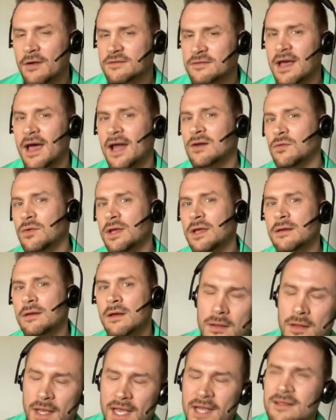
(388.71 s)
Is how do we
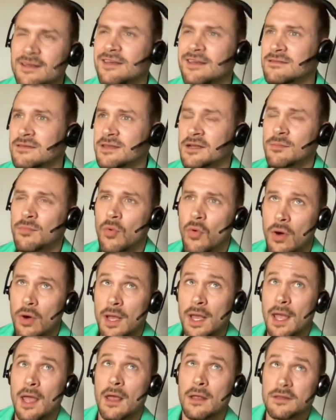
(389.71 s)
e- easily
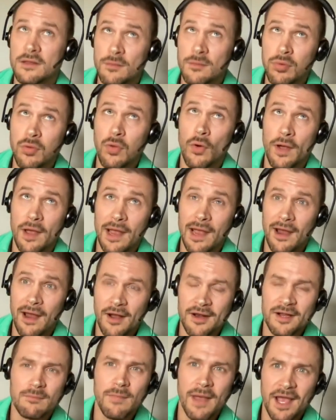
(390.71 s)
deploy deploy
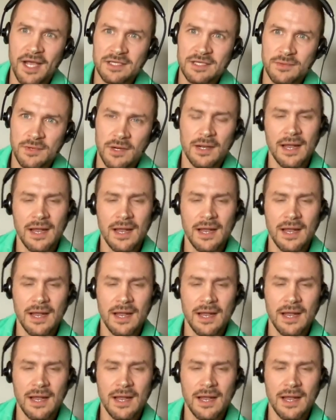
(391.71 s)
Heron and management,